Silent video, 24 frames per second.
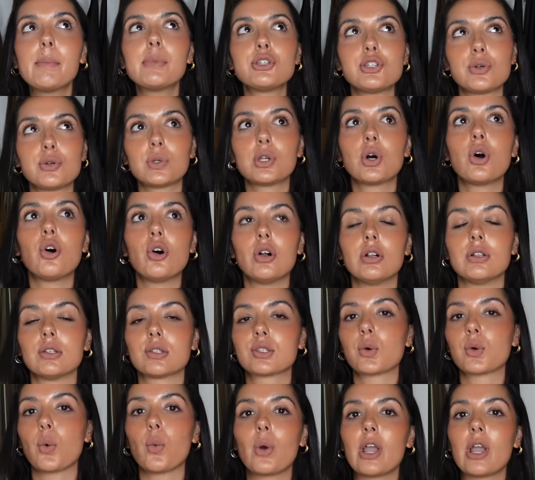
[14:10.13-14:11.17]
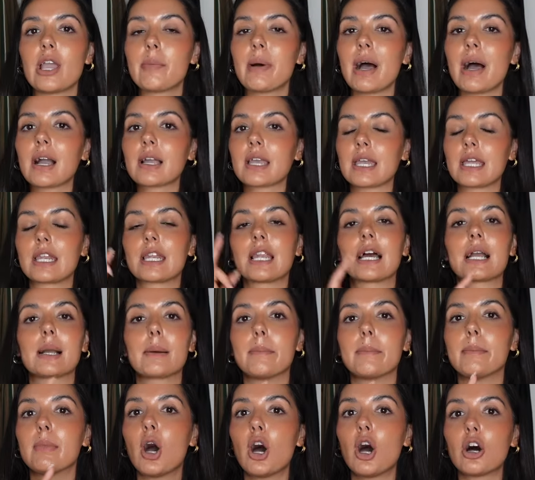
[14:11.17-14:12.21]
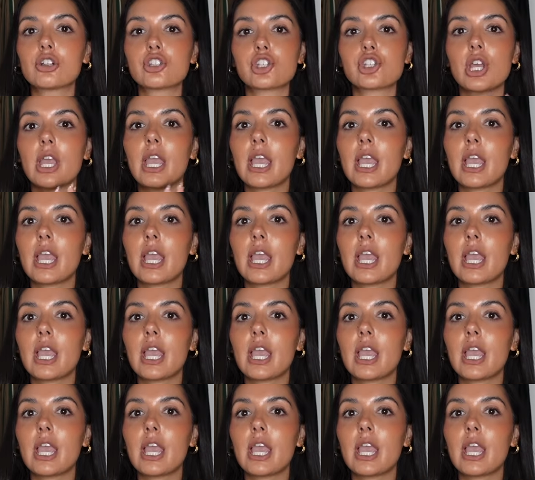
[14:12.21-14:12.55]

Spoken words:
doing hauls way back in like March,